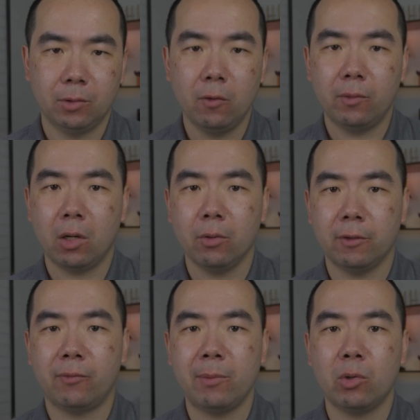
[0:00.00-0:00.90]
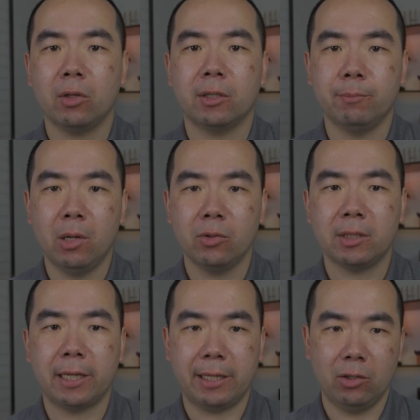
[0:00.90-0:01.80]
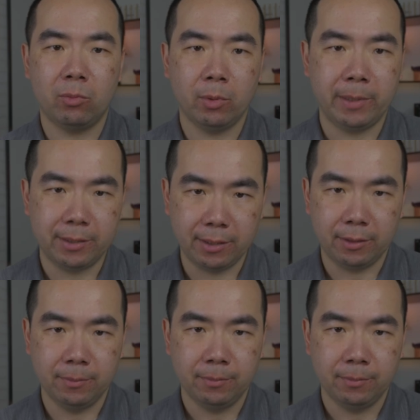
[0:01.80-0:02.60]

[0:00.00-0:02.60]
Overall, the framework looks most like a normal PC,